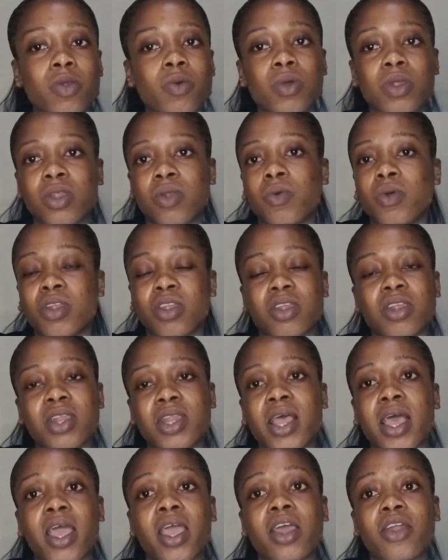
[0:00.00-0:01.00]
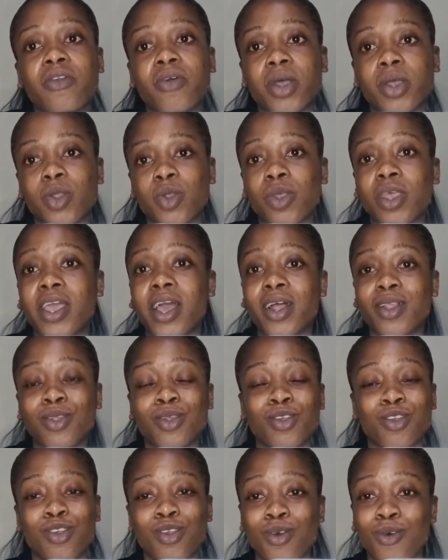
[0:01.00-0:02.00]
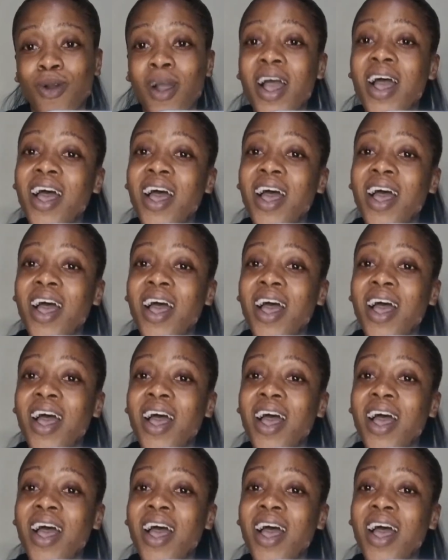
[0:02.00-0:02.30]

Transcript: he was just tired, right? So he had to show